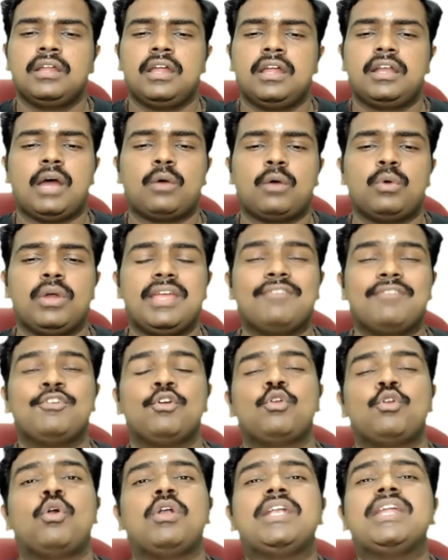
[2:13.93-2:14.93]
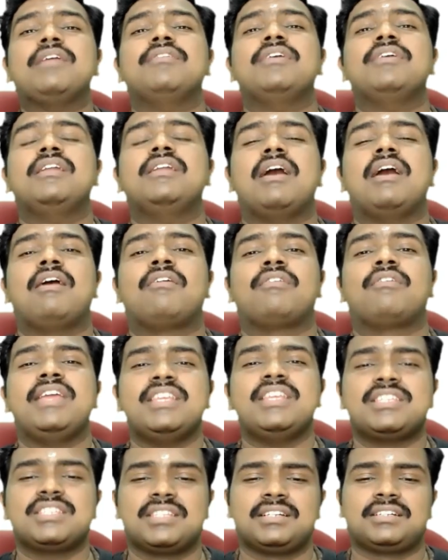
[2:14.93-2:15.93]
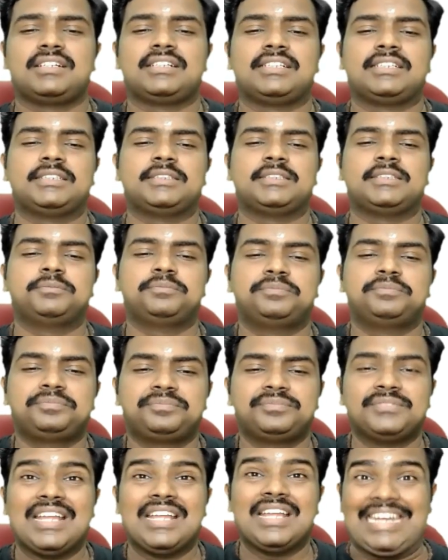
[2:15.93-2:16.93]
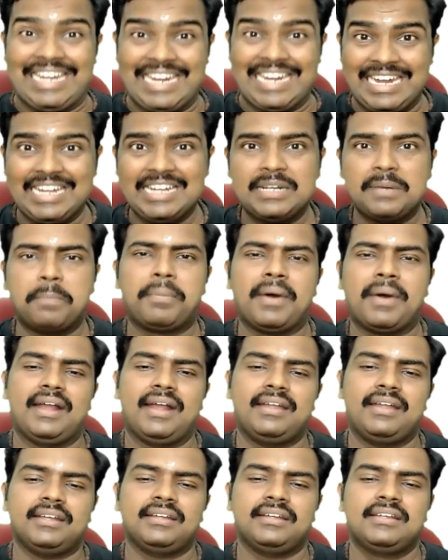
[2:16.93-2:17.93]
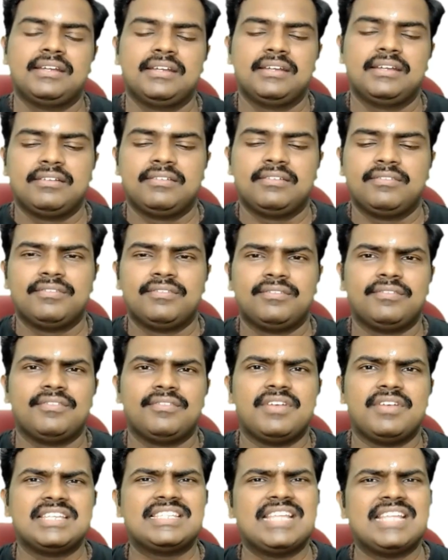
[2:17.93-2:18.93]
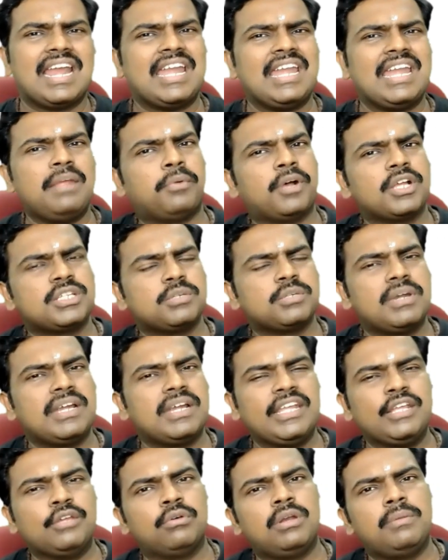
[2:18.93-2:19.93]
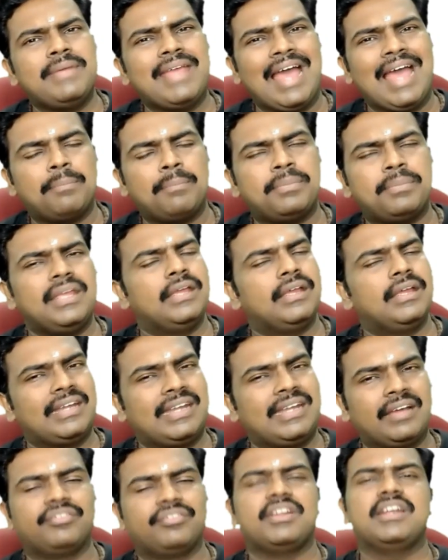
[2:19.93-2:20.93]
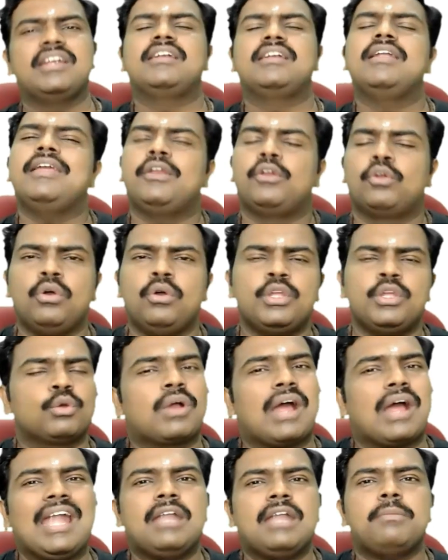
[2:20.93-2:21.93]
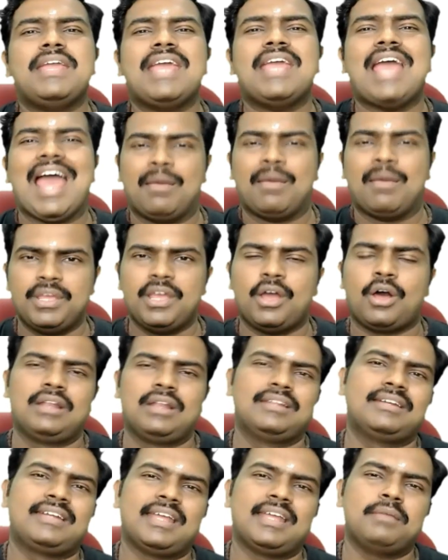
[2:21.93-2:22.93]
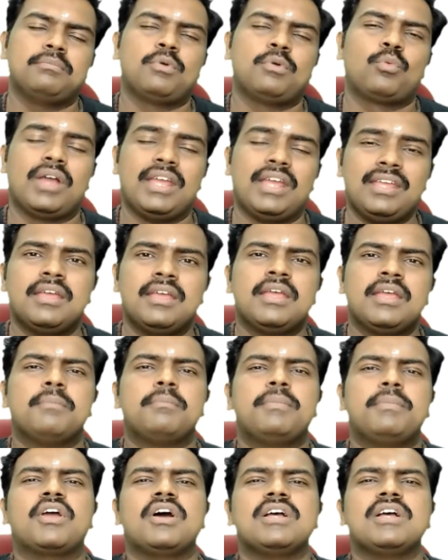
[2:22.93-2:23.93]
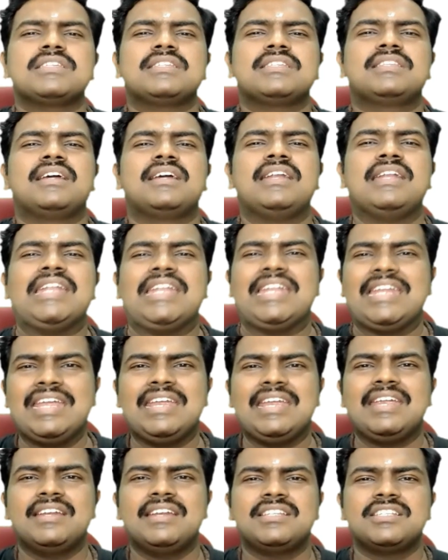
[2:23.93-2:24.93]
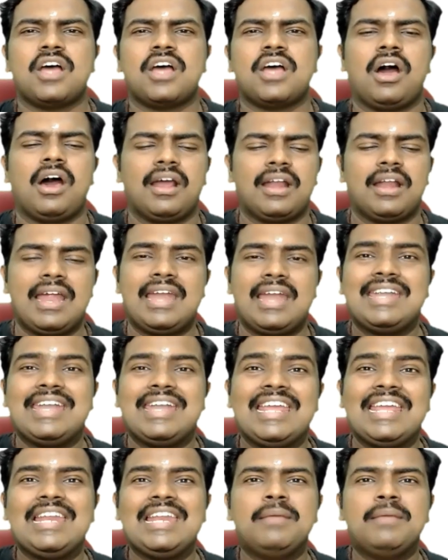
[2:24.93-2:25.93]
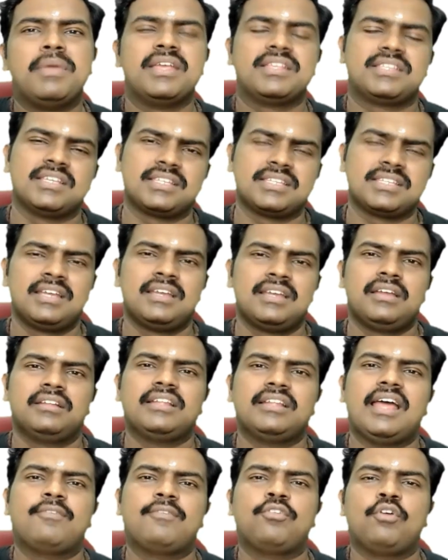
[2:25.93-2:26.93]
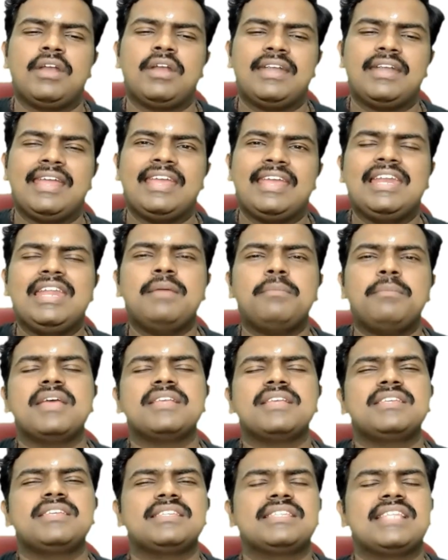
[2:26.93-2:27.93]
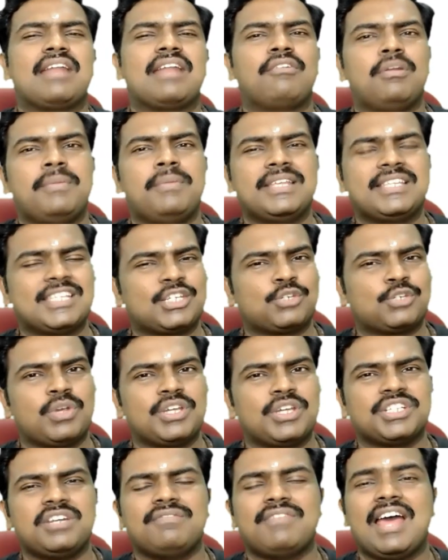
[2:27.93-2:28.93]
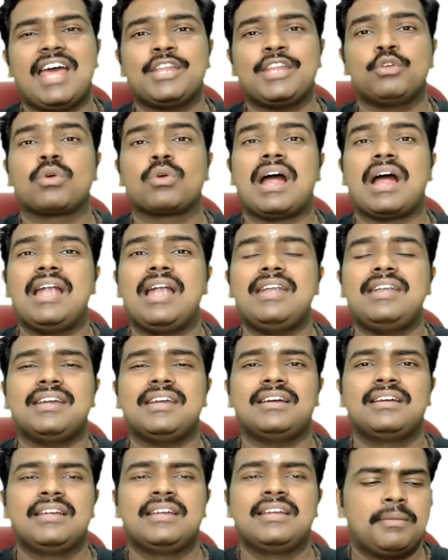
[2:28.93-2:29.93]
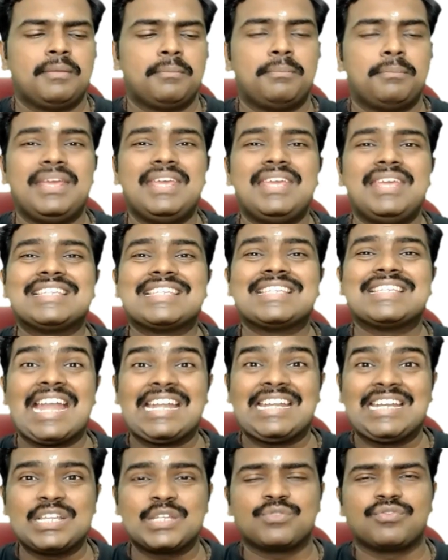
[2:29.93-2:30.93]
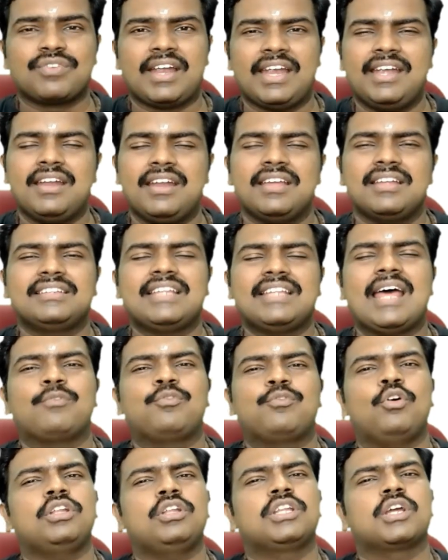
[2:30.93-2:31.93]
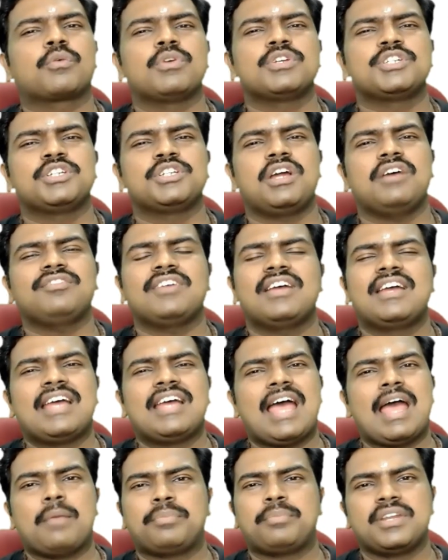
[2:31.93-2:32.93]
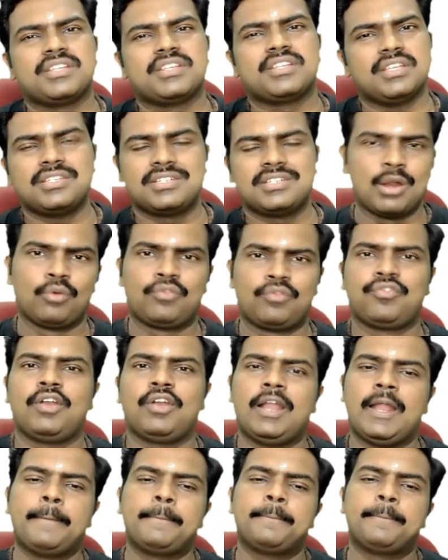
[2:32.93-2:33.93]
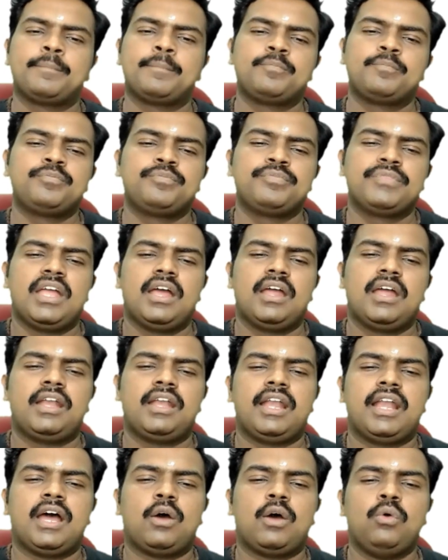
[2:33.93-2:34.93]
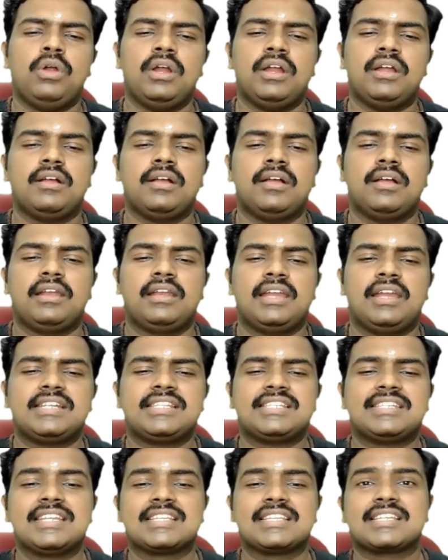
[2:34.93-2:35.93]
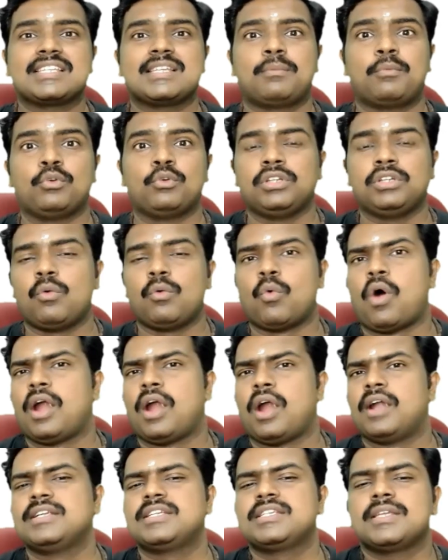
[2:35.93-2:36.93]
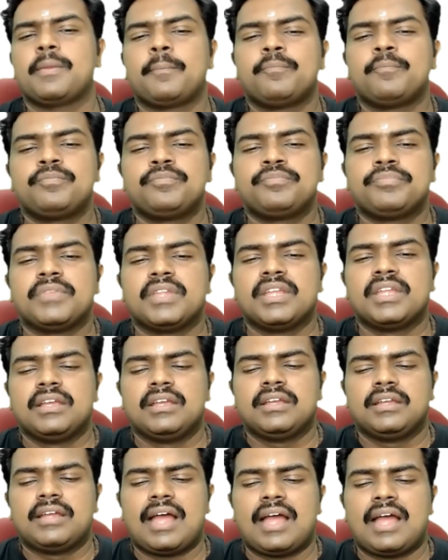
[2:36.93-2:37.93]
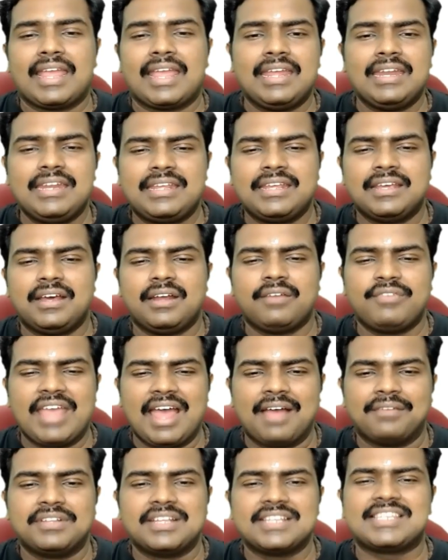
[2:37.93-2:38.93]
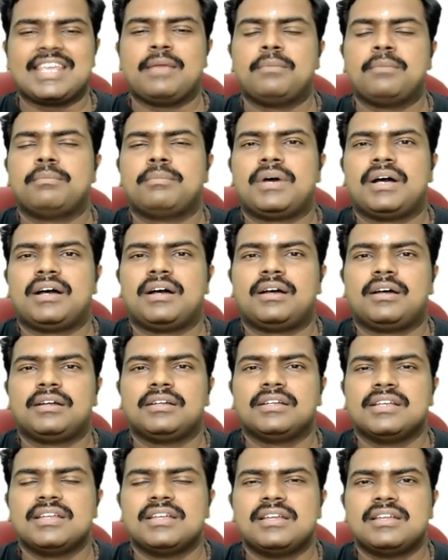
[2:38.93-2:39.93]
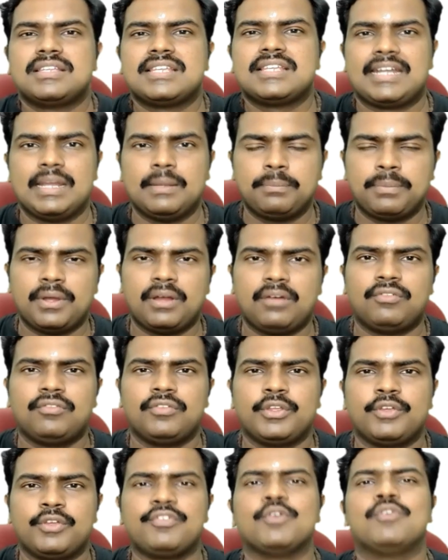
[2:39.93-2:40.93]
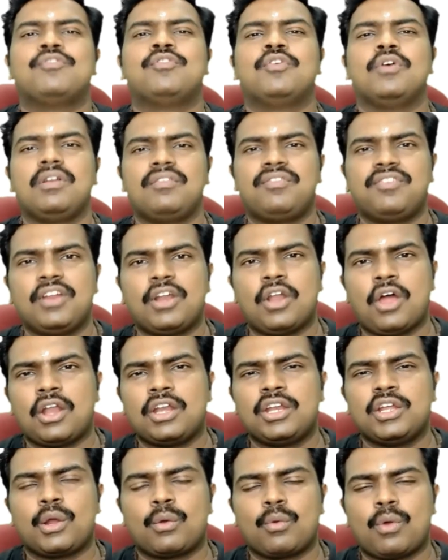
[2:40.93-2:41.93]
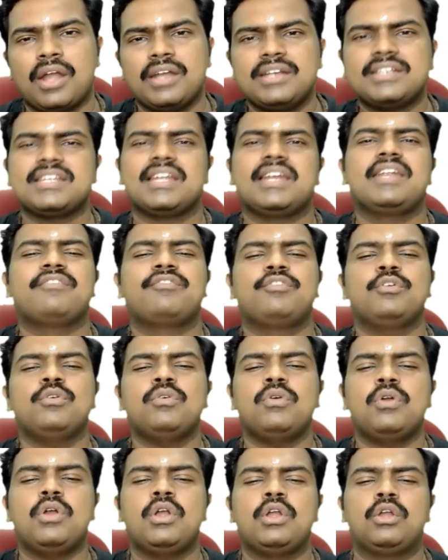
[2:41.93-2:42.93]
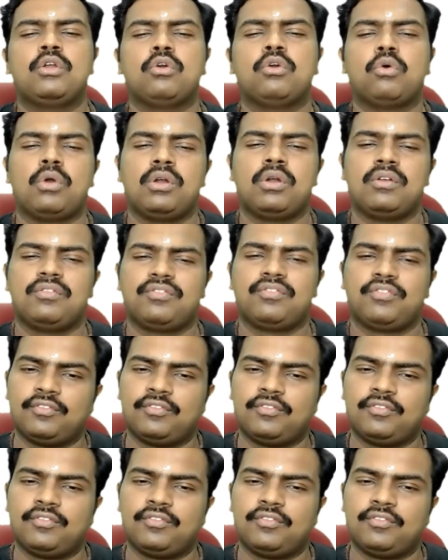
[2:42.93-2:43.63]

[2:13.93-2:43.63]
Now if you don't even reach the need part, is there any possibility you will be happy? Definitely no, you can't be happy all the time. Why? Because the needs are daily basis. Therefore daily basis there will be situation where you can't be satisfied. Therefore the question of happiness is doubtful. Now let's discuss about the wants. Again here we have the same setup. If you fulfill all your wants and if you don't fulfill.